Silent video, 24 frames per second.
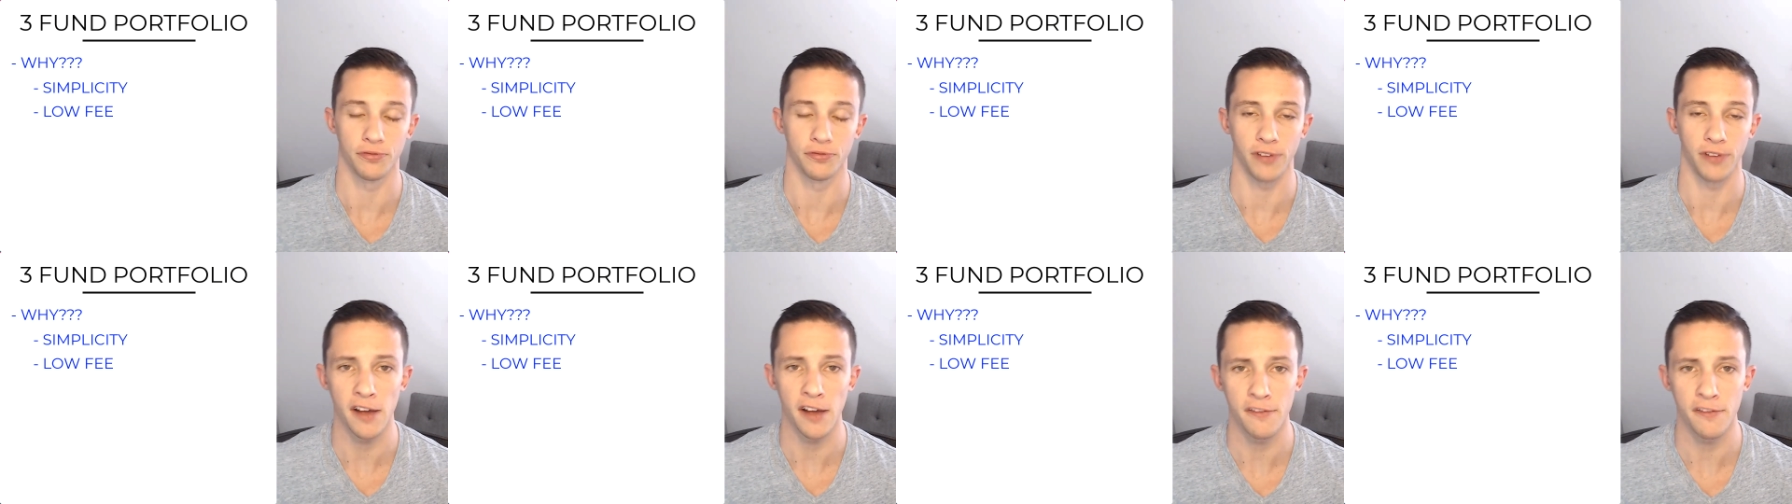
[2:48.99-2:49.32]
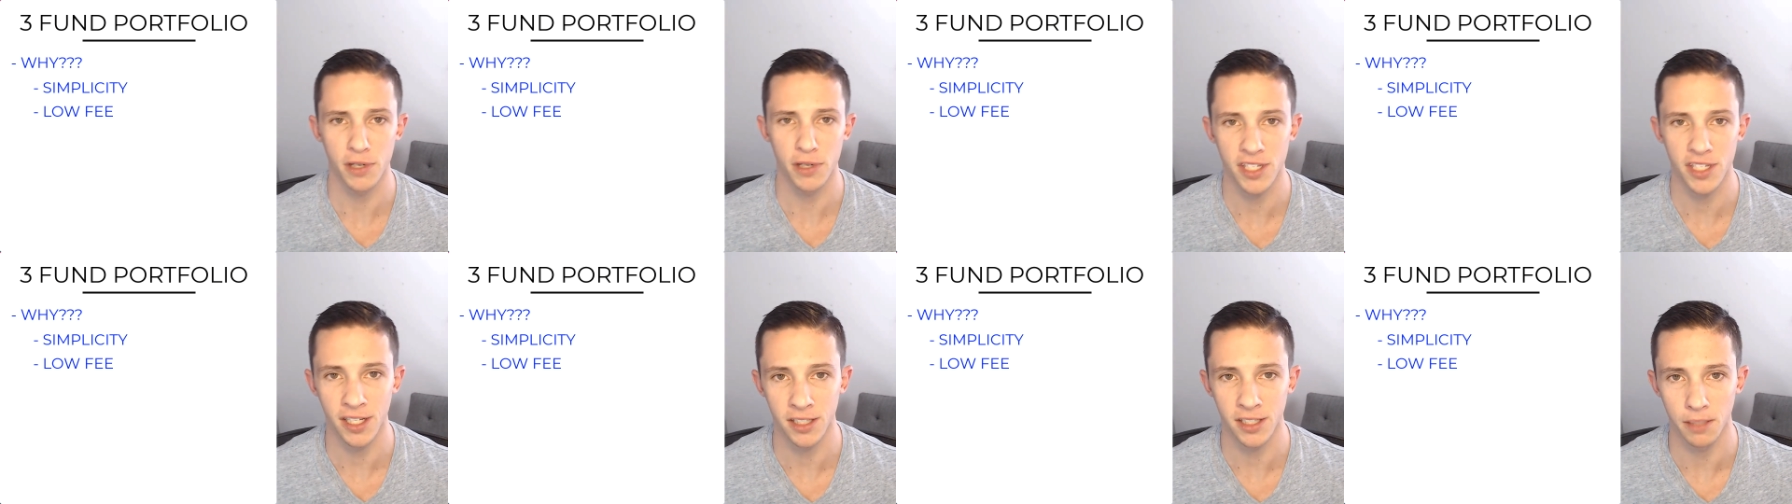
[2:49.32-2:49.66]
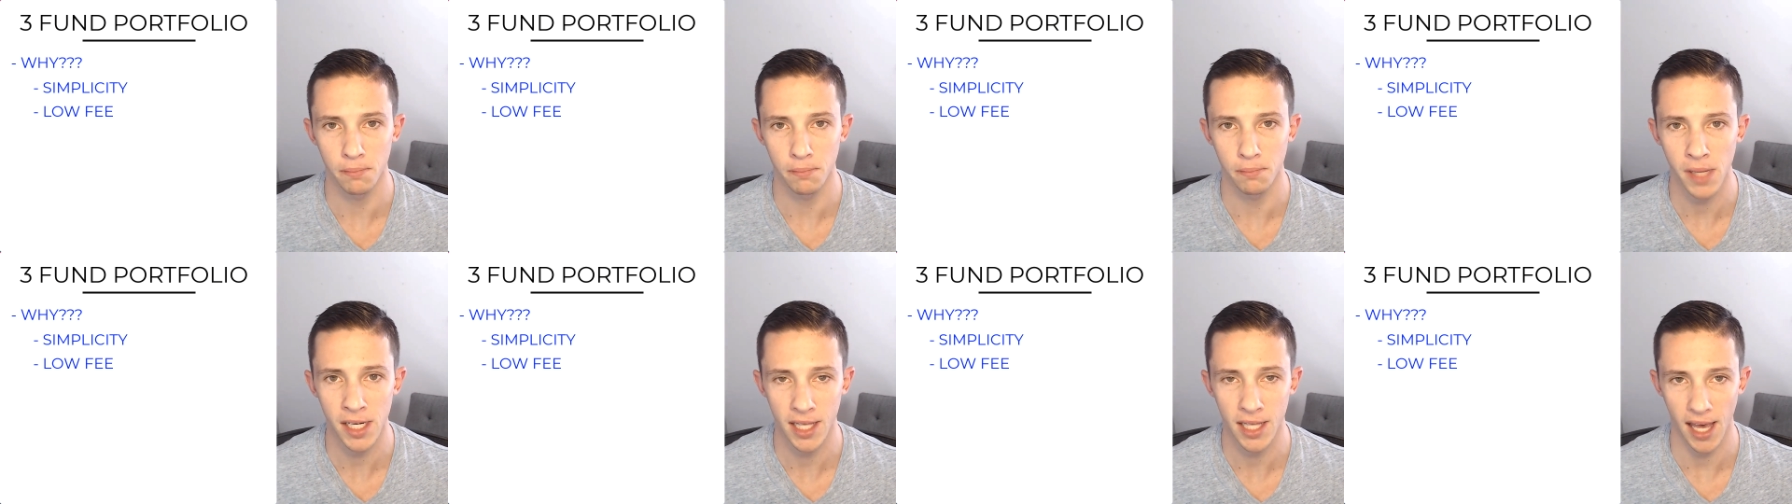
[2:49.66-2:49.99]
5% to
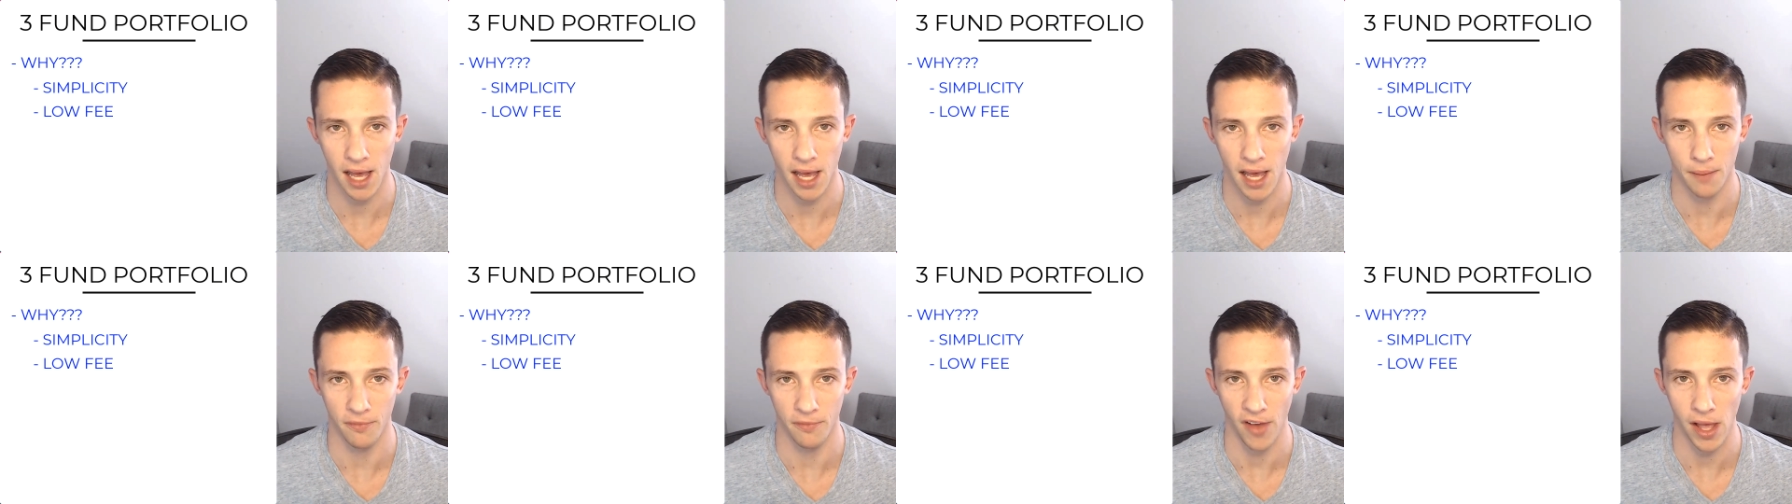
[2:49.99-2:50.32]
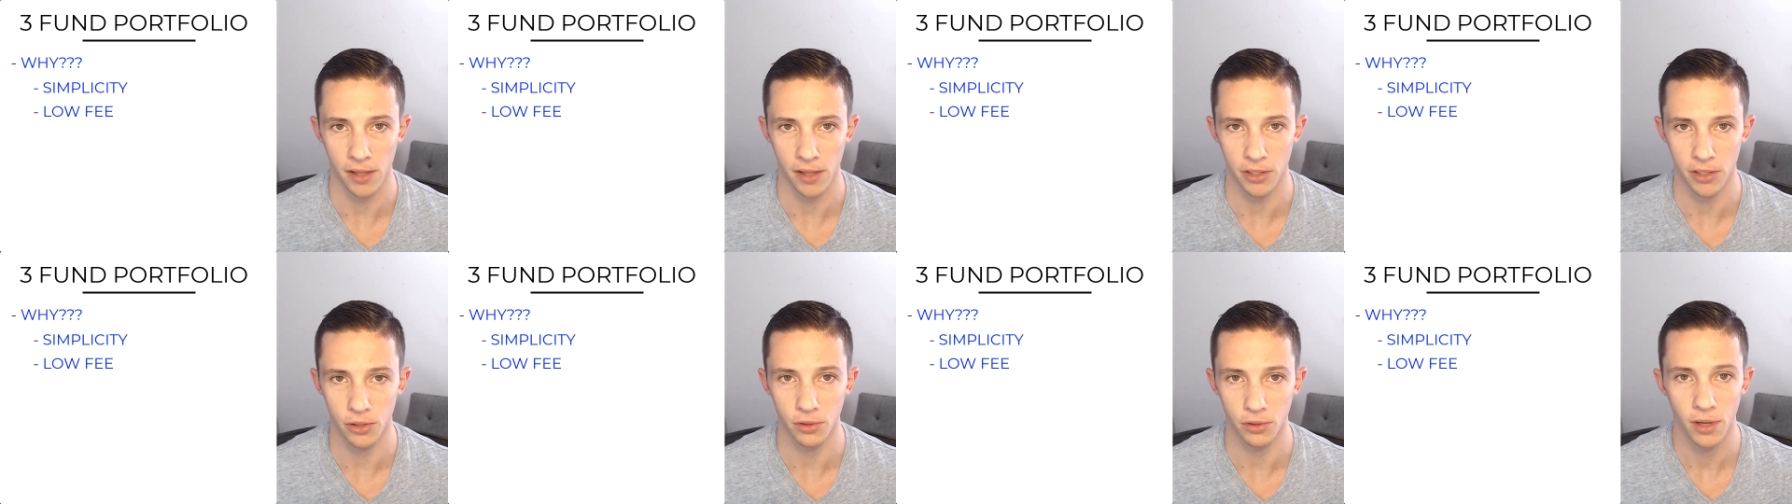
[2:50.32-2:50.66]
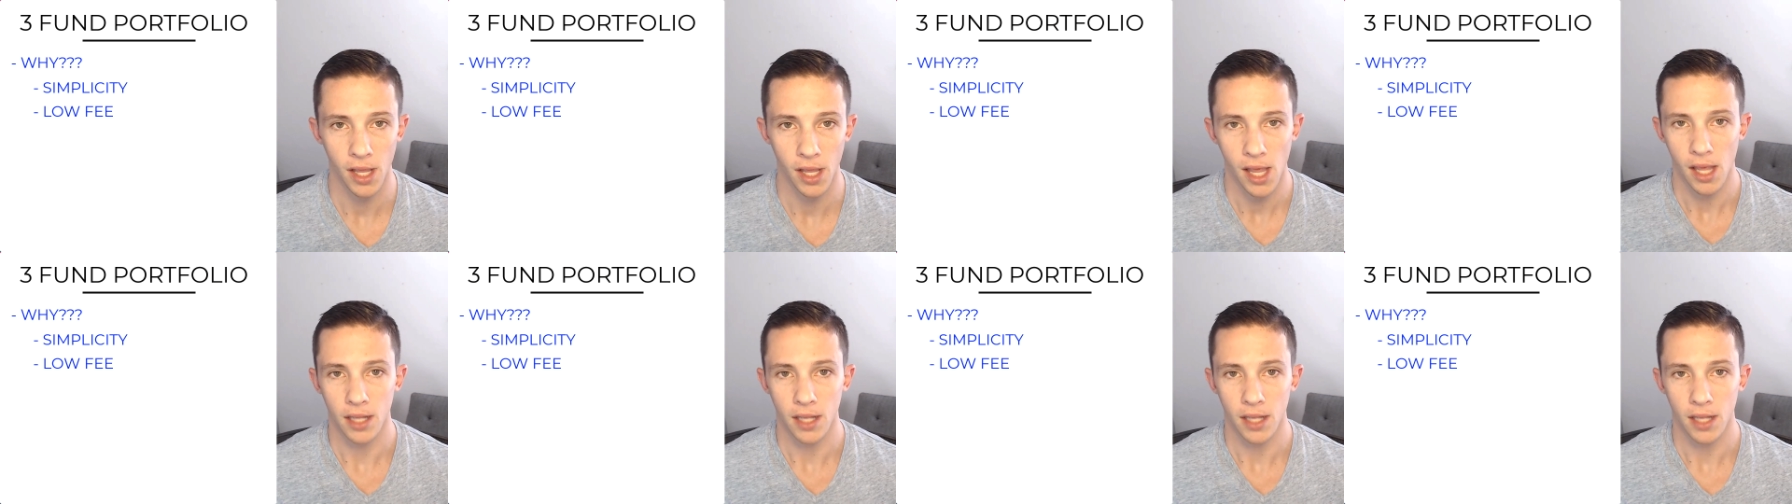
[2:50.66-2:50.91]
mid cap value,